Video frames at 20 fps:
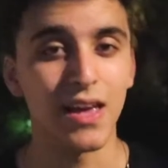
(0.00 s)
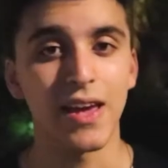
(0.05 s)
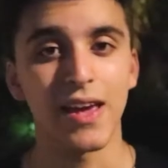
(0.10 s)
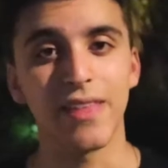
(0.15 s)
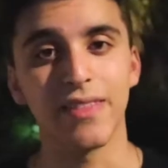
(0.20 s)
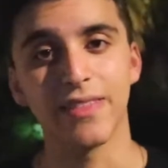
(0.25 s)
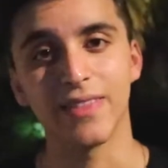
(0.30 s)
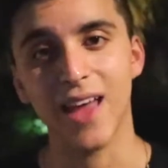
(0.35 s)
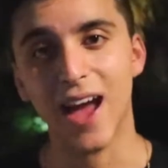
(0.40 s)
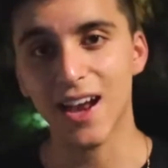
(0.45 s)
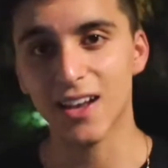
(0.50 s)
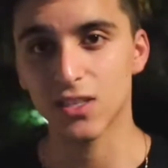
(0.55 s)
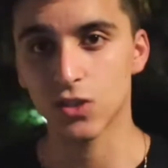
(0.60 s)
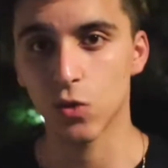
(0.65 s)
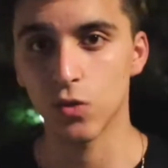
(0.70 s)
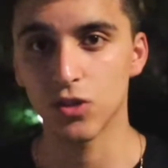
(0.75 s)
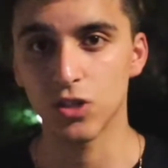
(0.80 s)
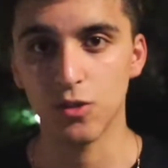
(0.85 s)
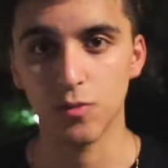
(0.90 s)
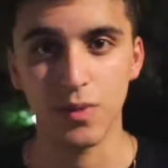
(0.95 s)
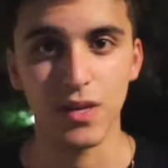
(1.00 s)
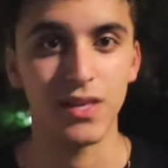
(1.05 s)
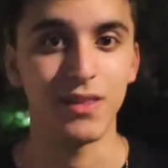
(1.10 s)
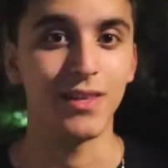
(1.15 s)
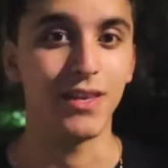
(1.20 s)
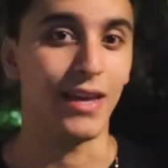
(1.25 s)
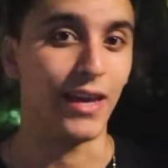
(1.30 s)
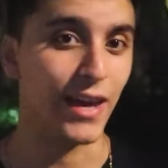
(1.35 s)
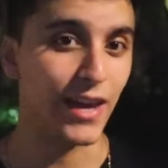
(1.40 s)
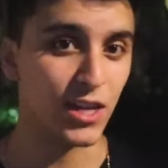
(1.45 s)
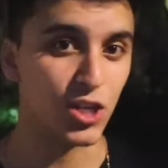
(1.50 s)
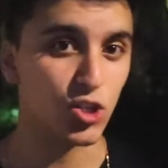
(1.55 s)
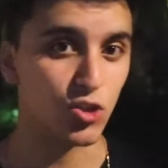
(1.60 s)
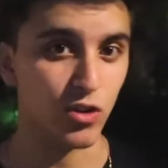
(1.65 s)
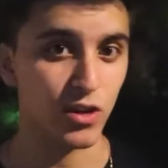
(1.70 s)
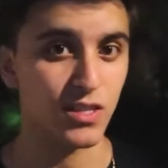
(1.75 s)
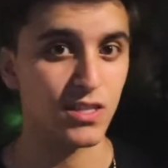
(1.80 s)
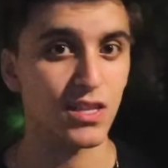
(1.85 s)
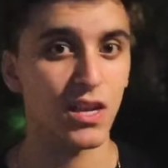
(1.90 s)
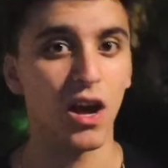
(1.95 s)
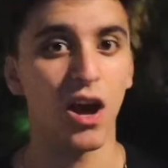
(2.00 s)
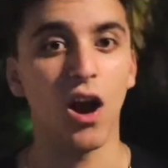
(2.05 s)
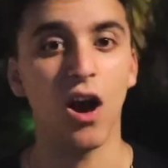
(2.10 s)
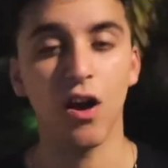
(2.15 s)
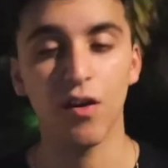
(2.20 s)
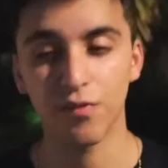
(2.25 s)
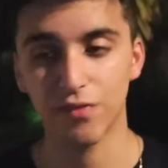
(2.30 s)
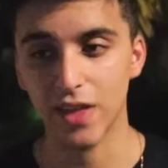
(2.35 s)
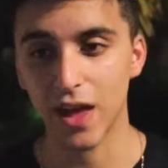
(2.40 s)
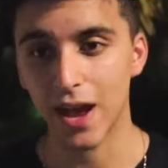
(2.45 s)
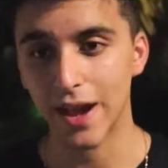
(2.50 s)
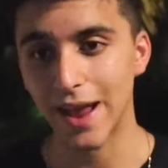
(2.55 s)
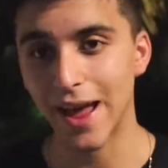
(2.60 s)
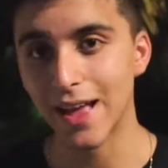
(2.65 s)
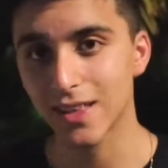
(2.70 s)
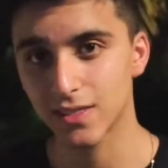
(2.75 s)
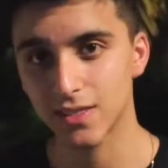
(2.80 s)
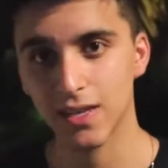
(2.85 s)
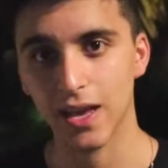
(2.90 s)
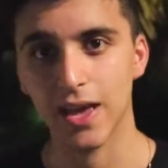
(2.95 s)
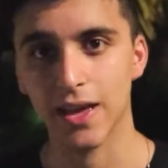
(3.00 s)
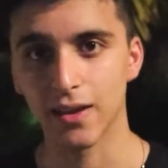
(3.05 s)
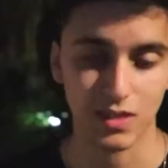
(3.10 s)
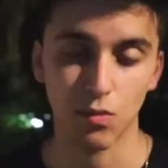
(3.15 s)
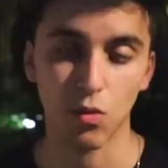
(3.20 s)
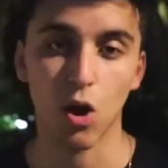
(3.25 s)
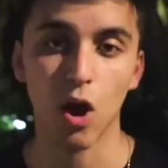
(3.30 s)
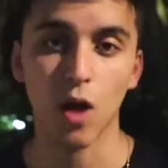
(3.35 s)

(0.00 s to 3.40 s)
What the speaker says: and that is going to be the interest of that ad set. Guys, I'm